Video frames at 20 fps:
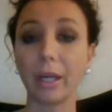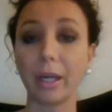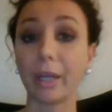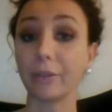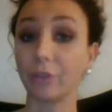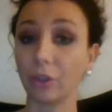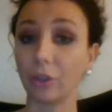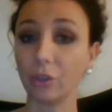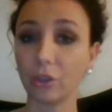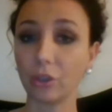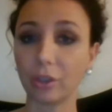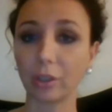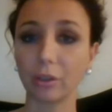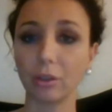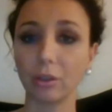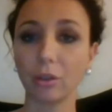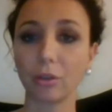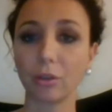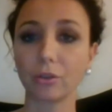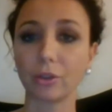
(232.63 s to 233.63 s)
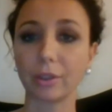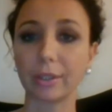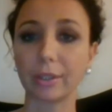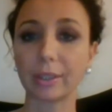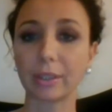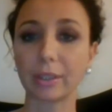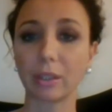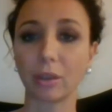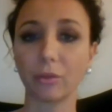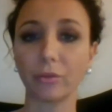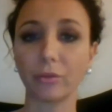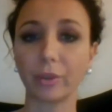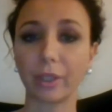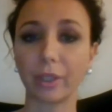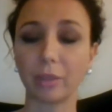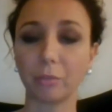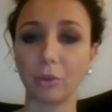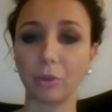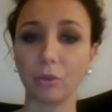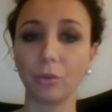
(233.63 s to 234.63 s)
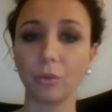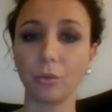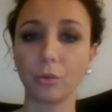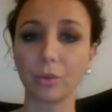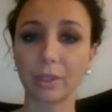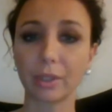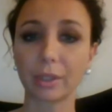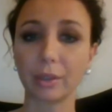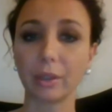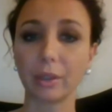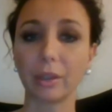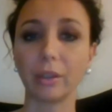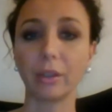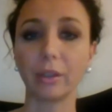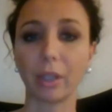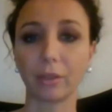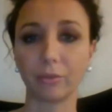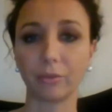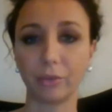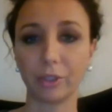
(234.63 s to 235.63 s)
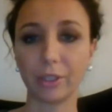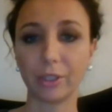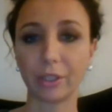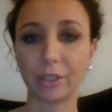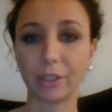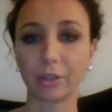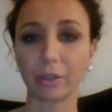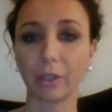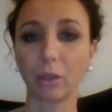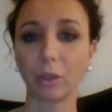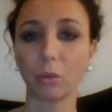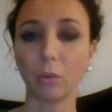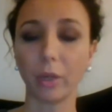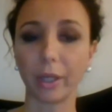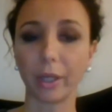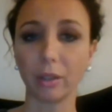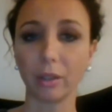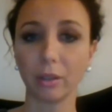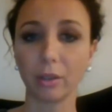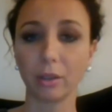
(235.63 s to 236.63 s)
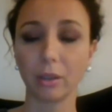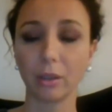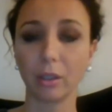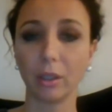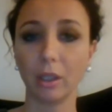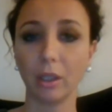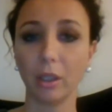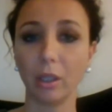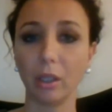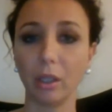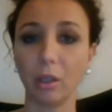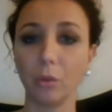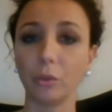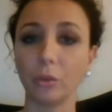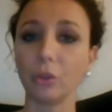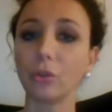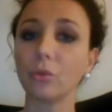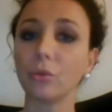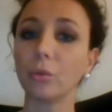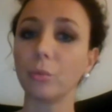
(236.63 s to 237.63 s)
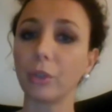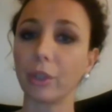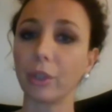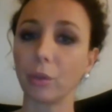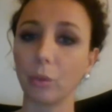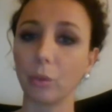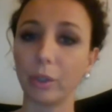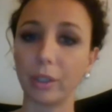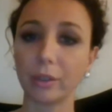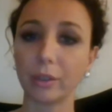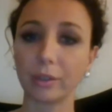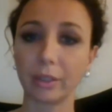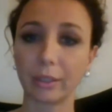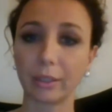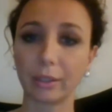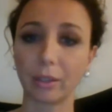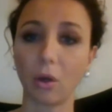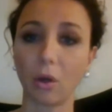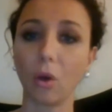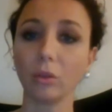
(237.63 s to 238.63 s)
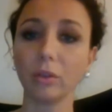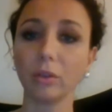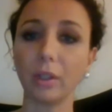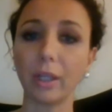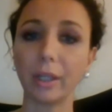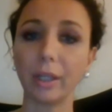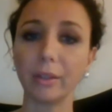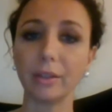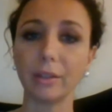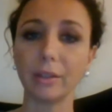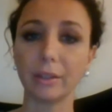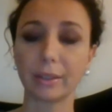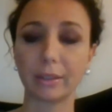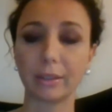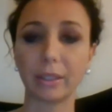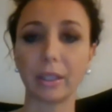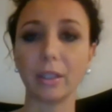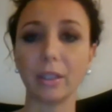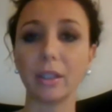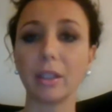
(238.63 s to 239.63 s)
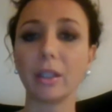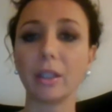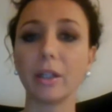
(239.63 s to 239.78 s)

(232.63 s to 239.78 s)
and each technology itself can be used in adversarial way. We need to be aware that online is the